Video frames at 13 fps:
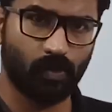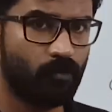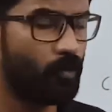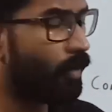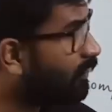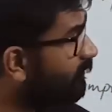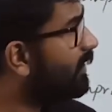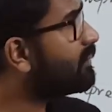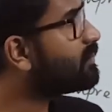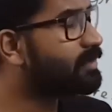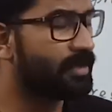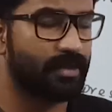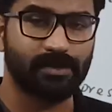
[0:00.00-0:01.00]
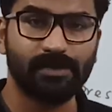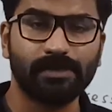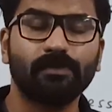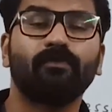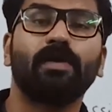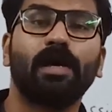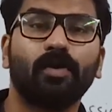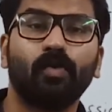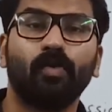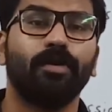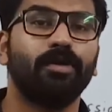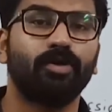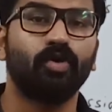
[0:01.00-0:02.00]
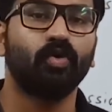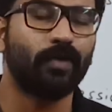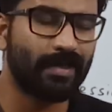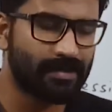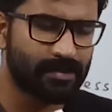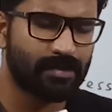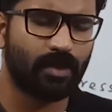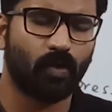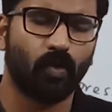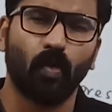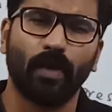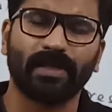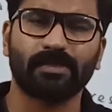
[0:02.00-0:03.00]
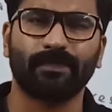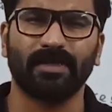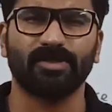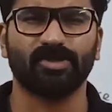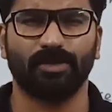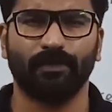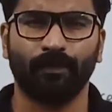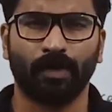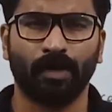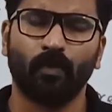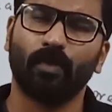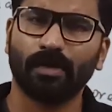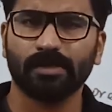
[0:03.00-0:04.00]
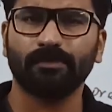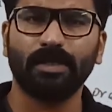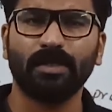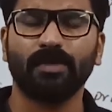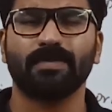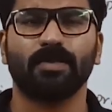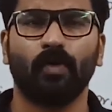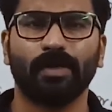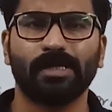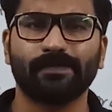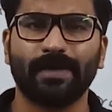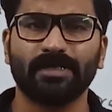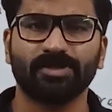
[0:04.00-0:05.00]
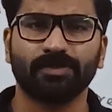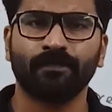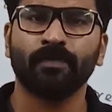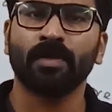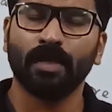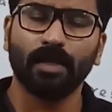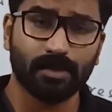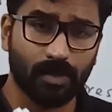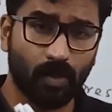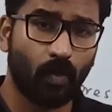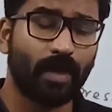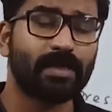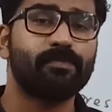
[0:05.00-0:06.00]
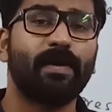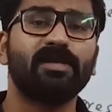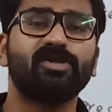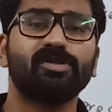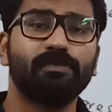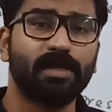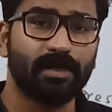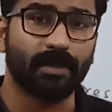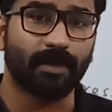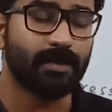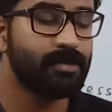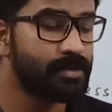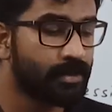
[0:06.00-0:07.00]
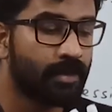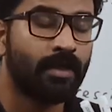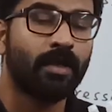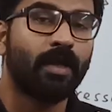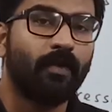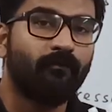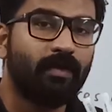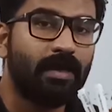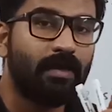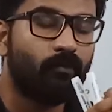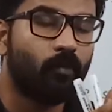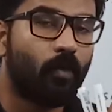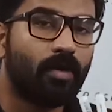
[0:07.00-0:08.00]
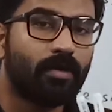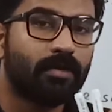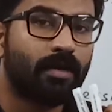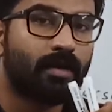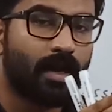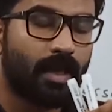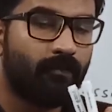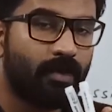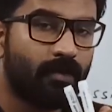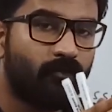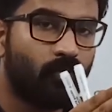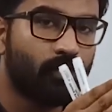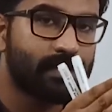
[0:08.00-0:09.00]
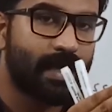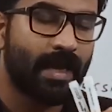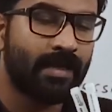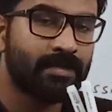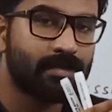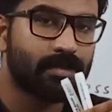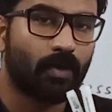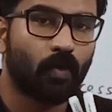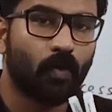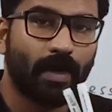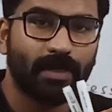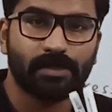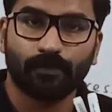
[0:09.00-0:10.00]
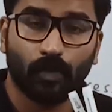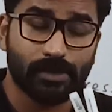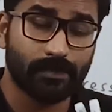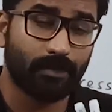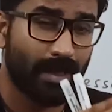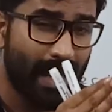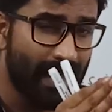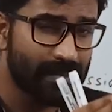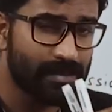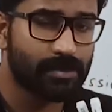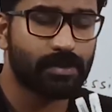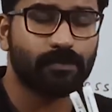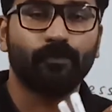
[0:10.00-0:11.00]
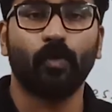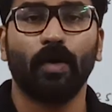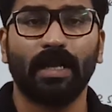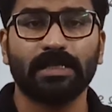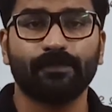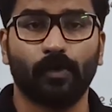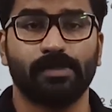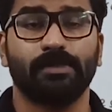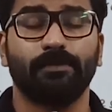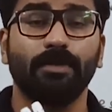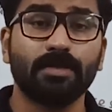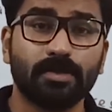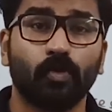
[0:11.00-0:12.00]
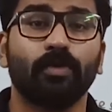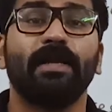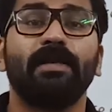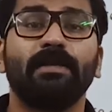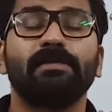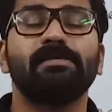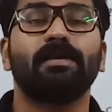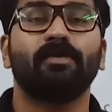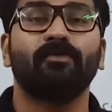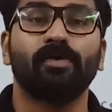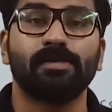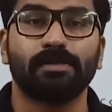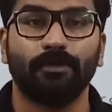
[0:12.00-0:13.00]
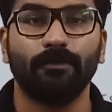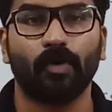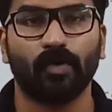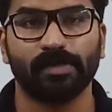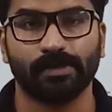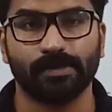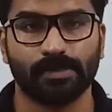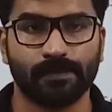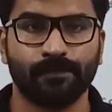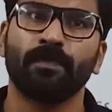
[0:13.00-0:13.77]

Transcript: what we are saying is we are going to do as a slow expansion. What is the meaning of slow expansion? Slow expansion meaning is we want the driving force as slow as possible, as small as possible, so that it is a reversible process.